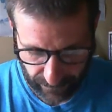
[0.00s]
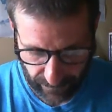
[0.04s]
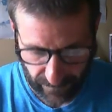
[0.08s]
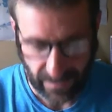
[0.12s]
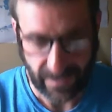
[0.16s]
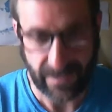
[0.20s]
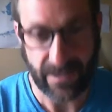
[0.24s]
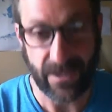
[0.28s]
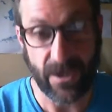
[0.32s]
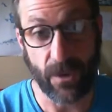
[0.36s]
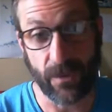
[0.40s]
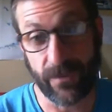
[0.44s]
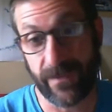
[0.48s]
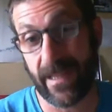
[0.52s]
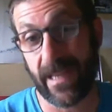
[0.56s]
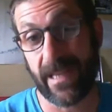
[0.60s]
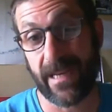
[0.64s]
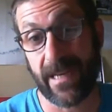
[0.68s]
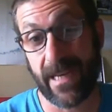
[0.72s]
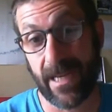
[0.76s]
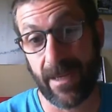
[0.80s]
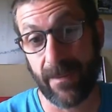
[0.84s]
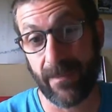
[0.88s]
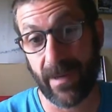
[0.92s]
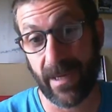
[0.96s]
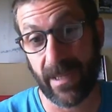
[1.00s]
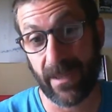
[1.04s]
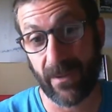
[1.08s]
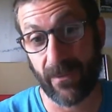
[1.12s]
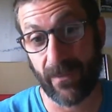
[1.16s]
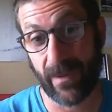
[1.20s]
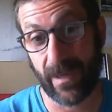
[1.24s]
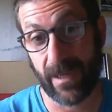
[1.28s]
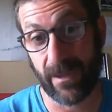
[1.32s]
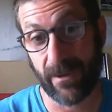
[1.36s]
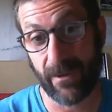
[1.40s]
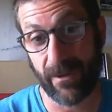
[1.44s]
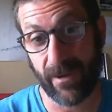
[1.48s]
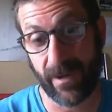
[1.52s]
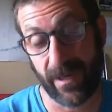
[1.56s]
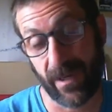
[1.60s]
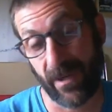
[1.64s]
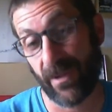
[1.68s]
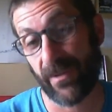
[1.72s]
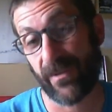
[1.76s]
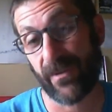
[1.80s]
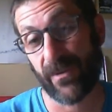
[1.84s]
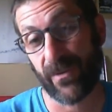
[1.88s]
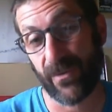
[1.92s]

And note that name, by the way, an author